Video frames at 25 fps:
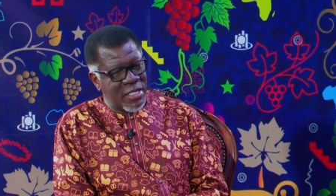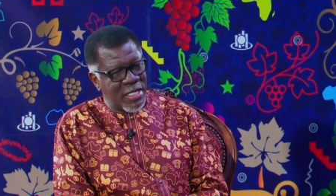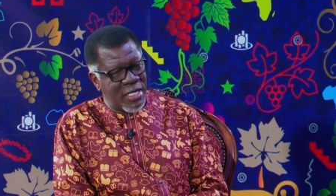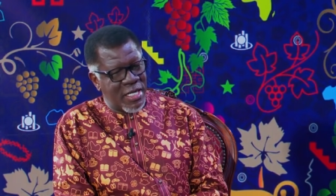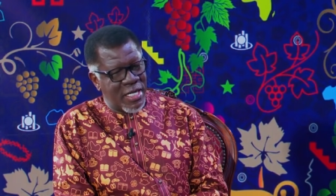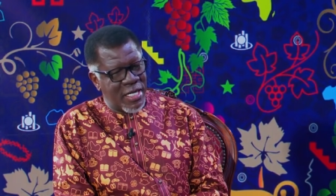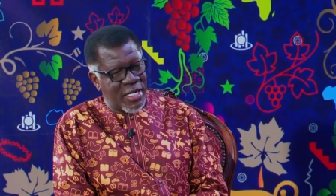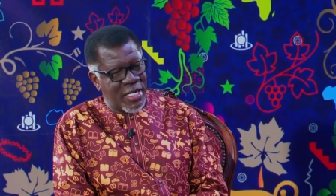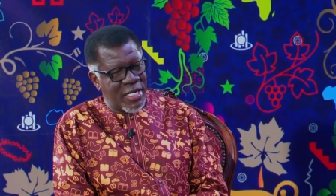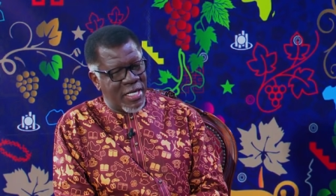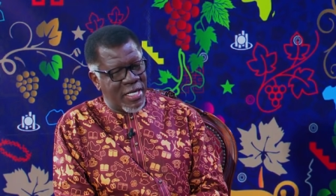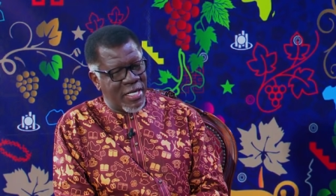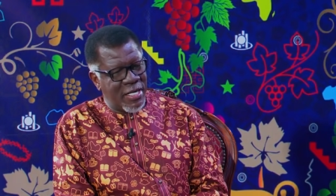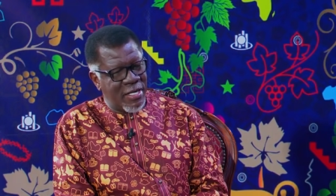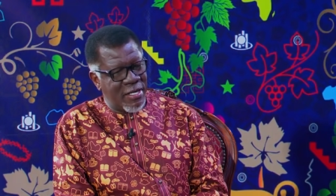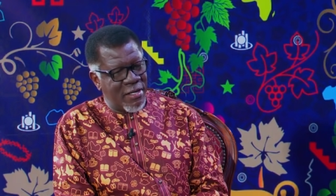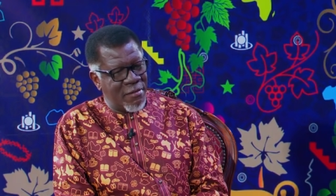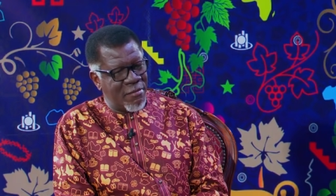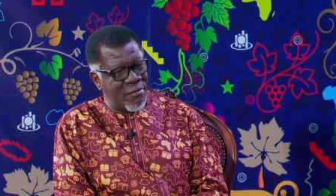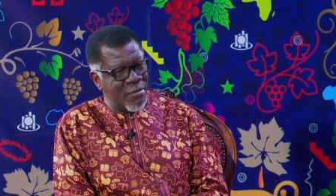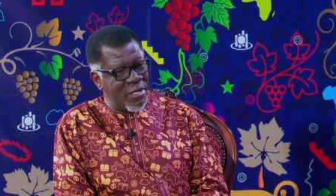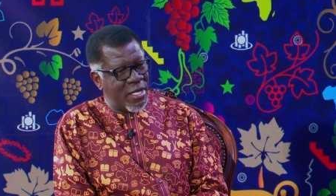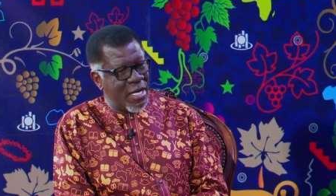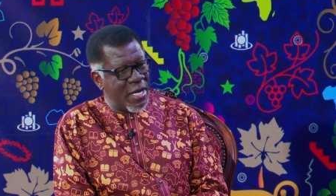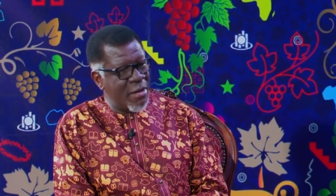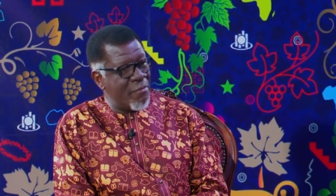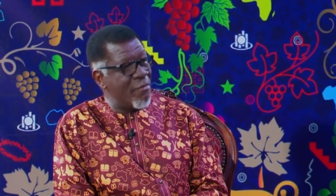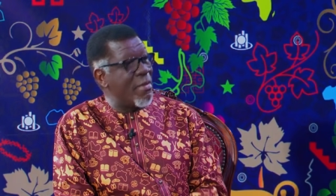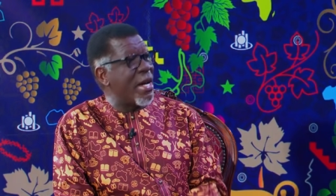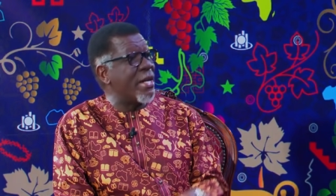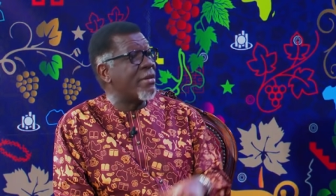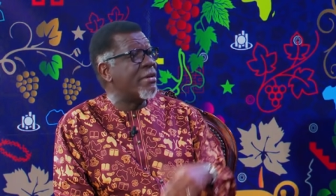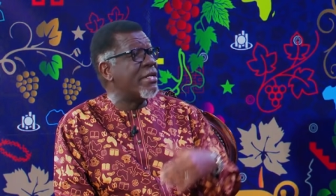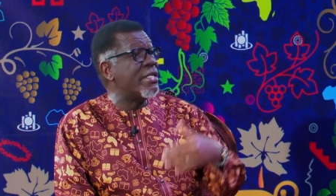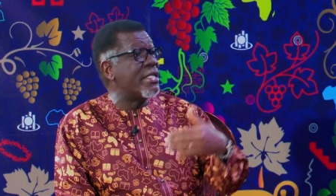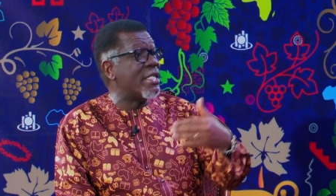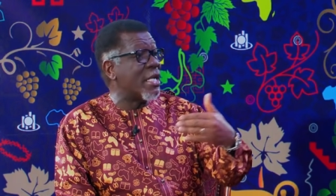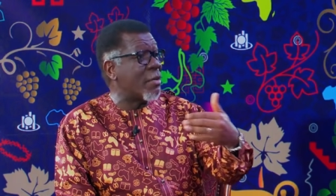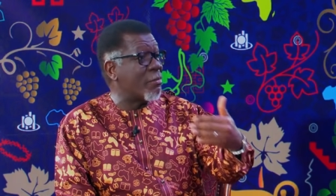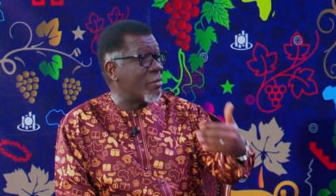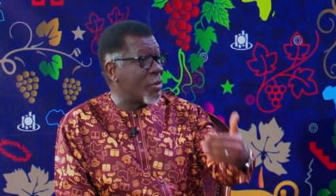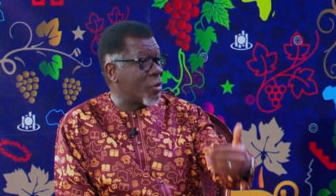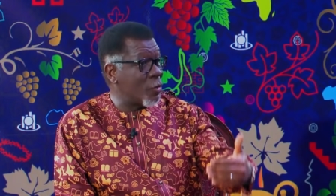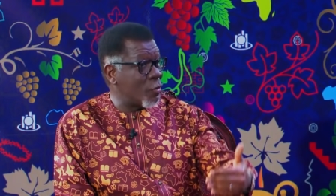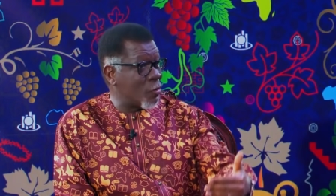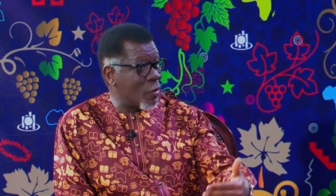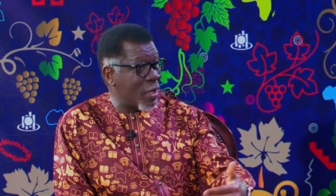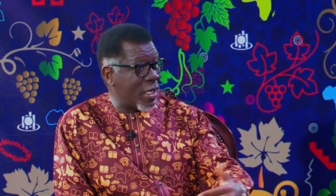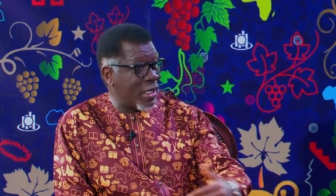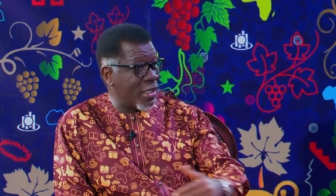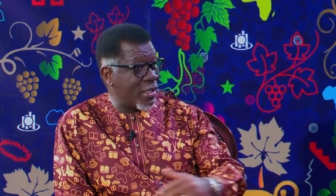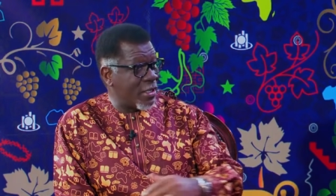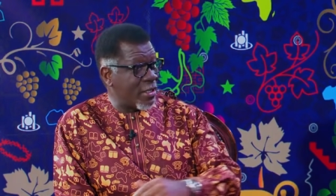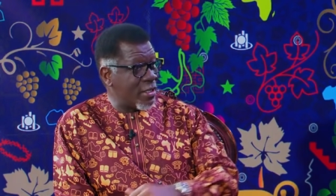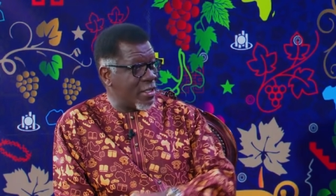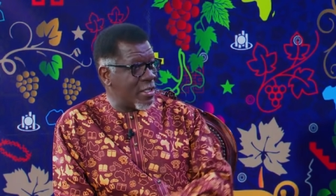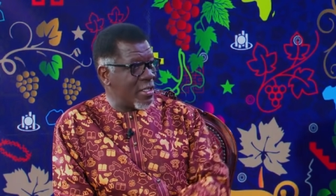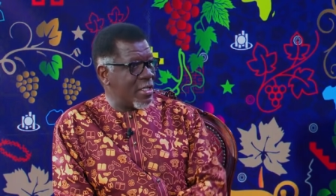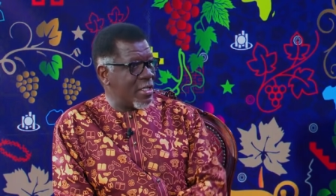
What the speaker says: a marriageable one.